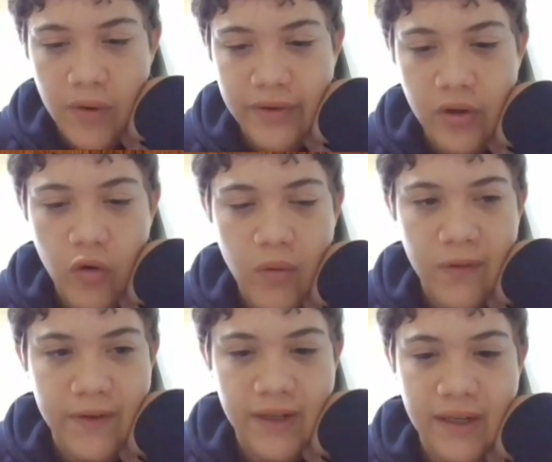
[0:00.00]
when no
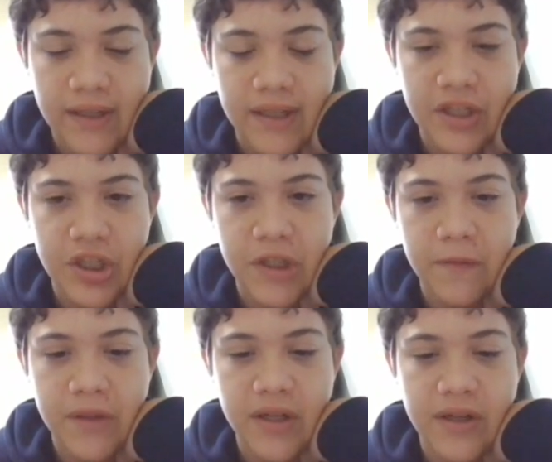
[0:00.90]
thing is
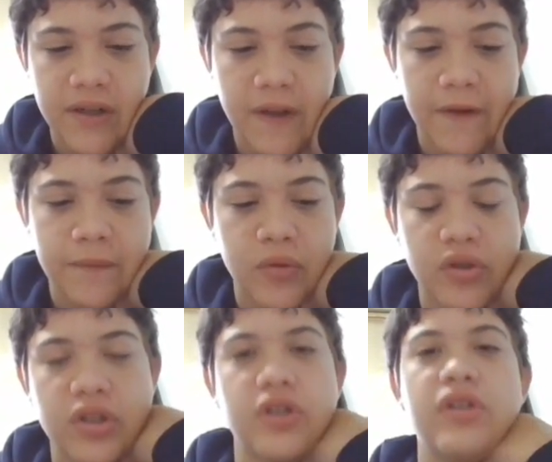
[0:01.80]
achieved here, his
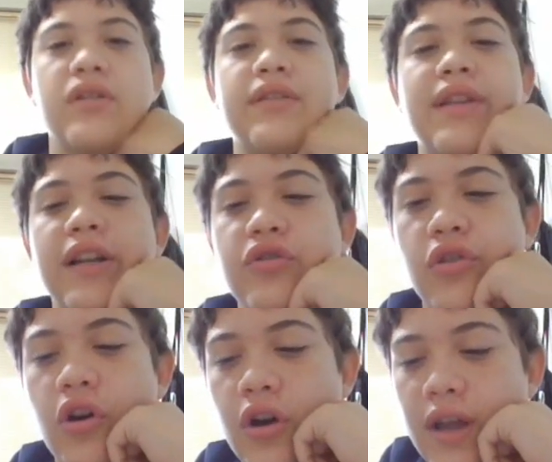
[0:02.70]
position is a dead
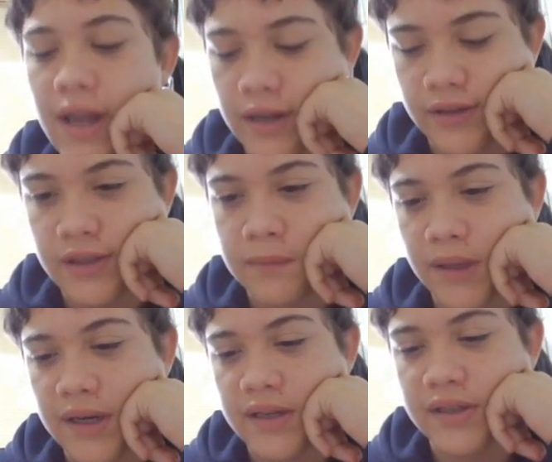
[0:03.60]
draw, and these
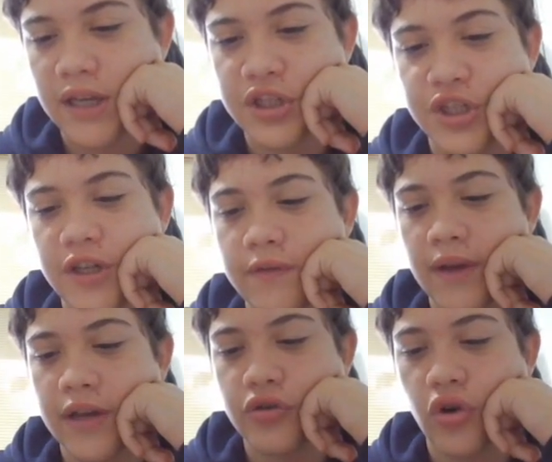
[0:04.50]
players achieve
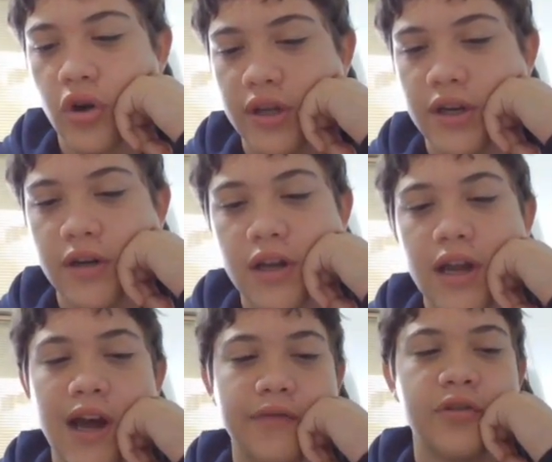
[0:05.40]
a draw here.
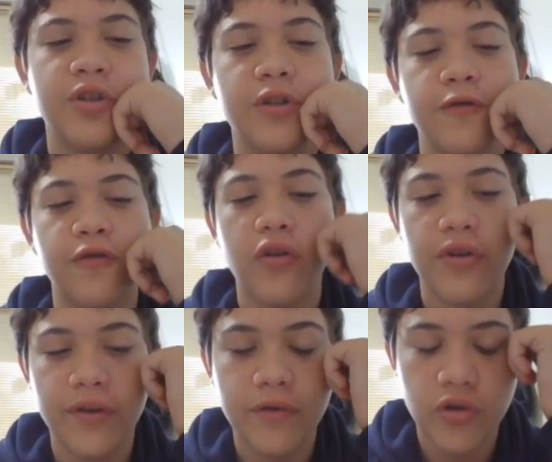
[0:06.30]
After
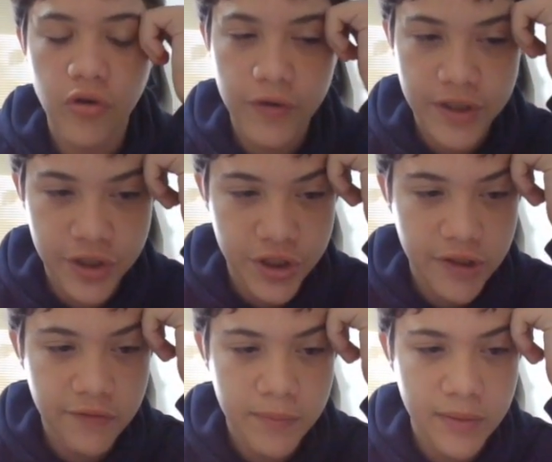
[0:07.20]
g4, the draw is
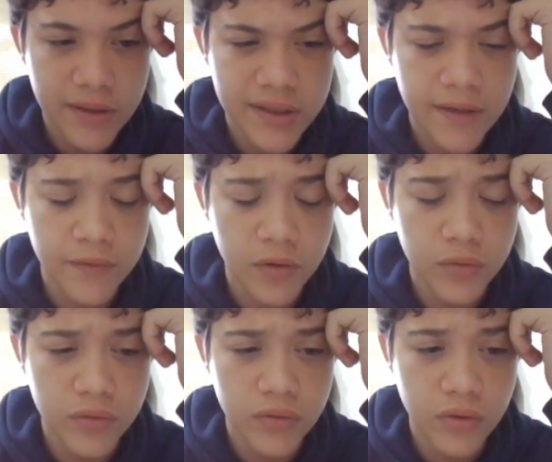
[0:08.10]
achieved. Players have
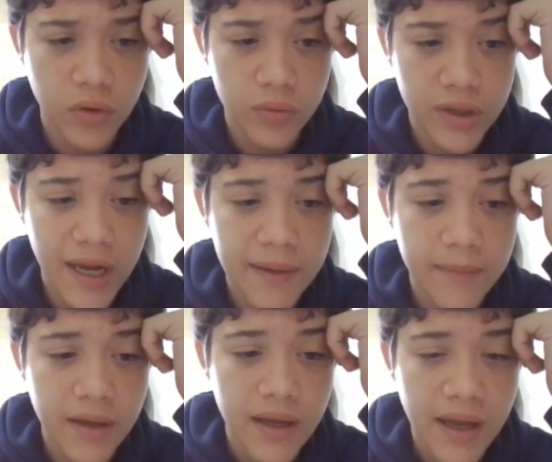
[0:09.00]
low
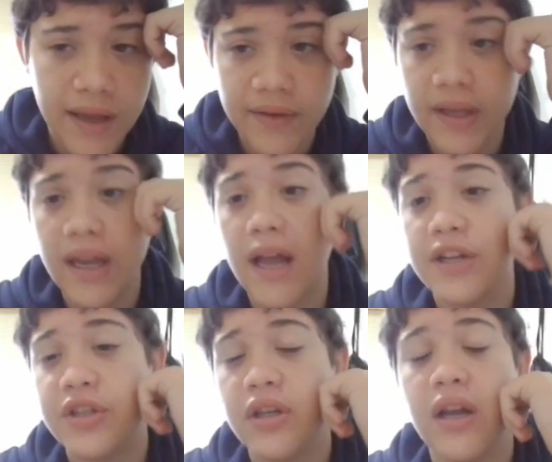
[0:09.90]
time, and they
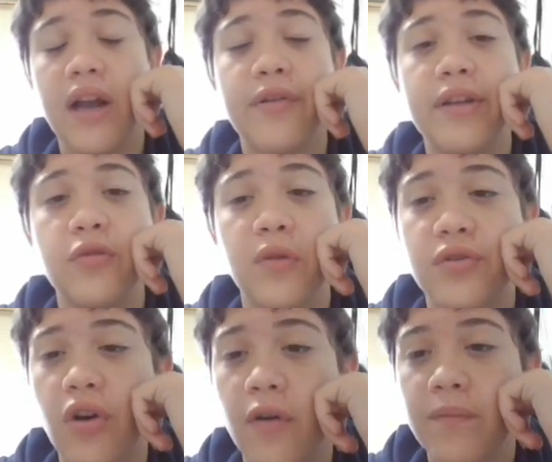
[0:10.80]
agreed to a
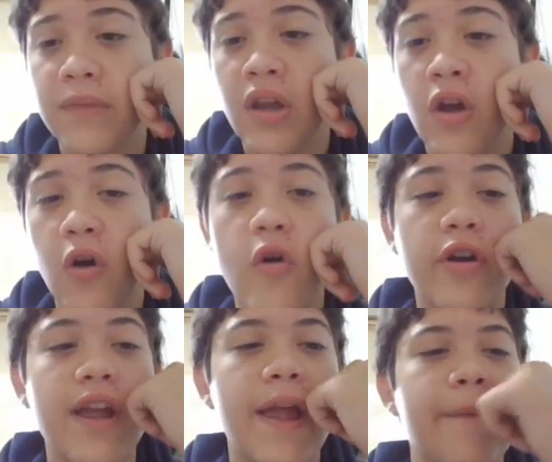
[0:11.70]
draw.
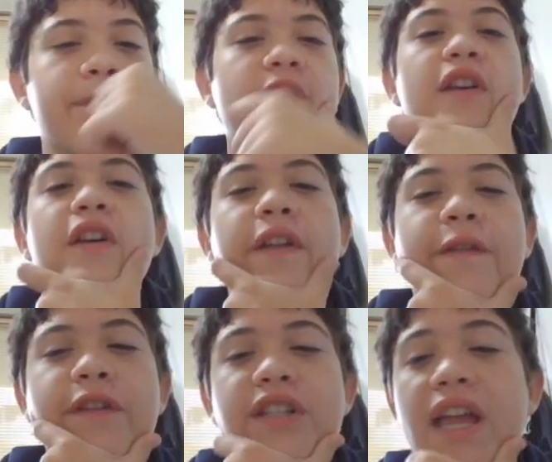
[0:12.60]
Okay,
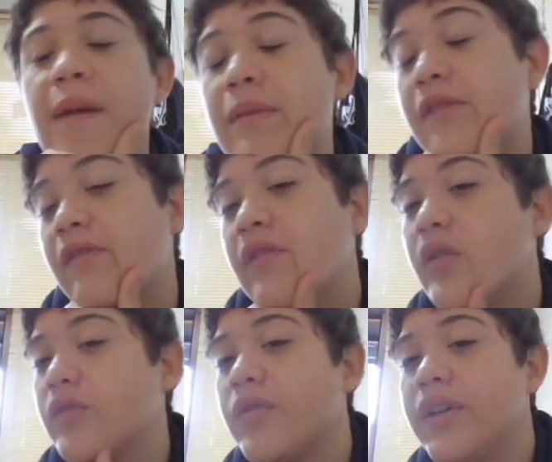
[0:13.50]
the first game was
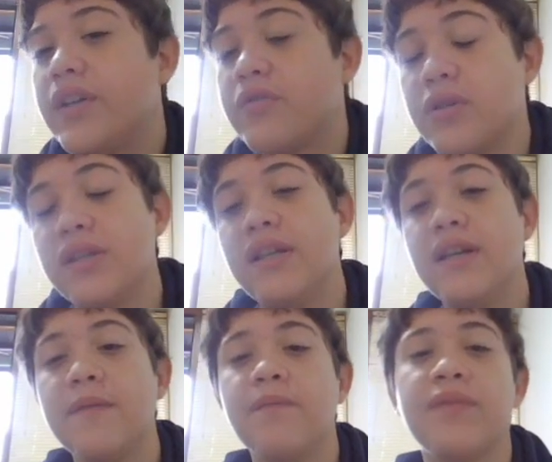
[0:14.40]
very interesting,